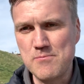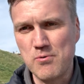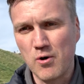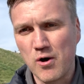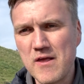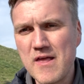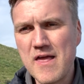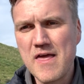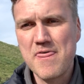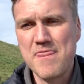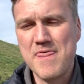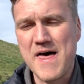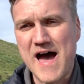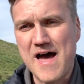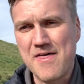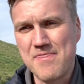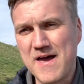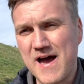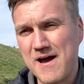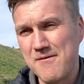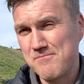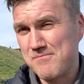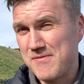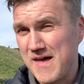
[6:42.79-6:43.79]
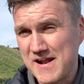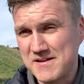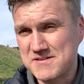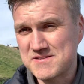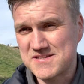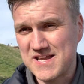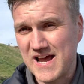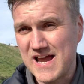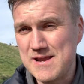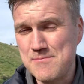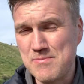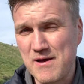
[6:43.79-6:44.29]
But that
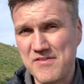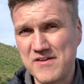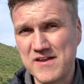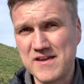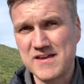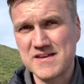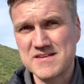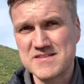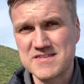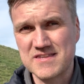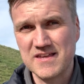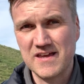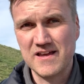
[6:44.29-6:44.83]
type, I think, is